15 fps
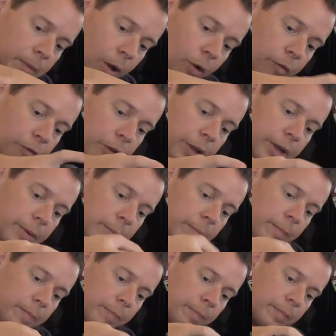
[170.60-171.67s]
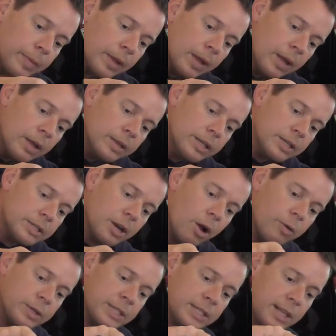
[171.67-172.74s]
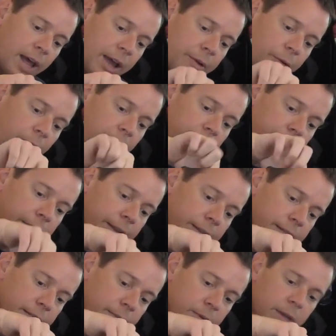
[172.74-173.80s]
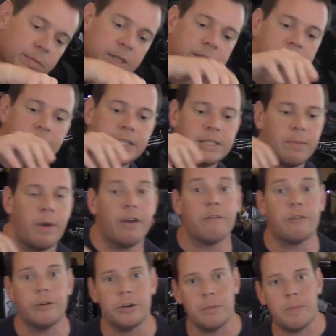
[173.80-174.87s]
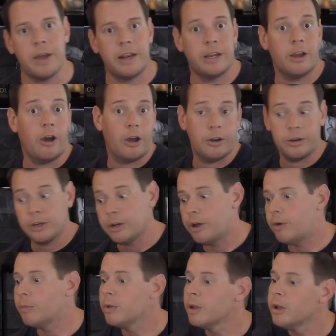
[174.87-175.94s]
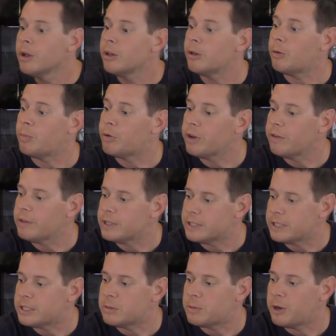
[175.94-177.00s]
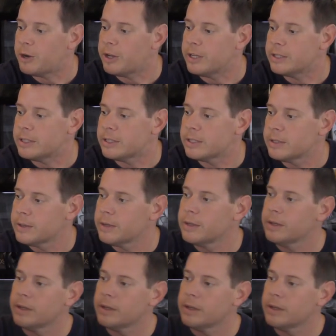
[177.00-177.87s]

hopefully. It doesn't always slide right in. Sometimes it takes some effort depending on, you know, their previous experience.